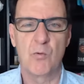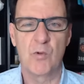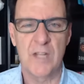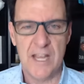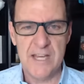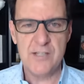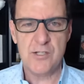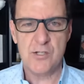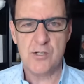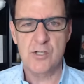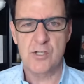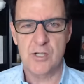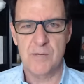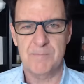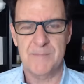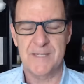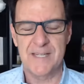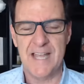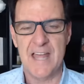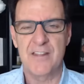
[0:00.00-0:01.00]

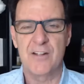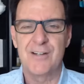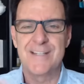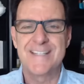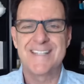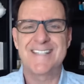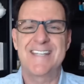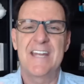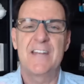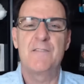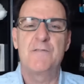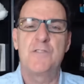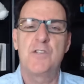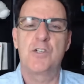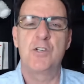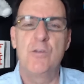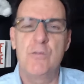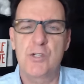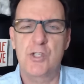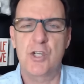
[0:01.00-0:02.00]
relationship together instead of
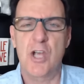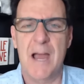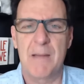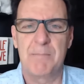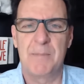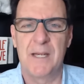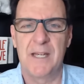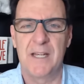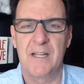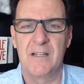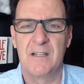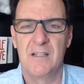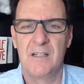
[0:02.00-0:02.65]
shoe shopping.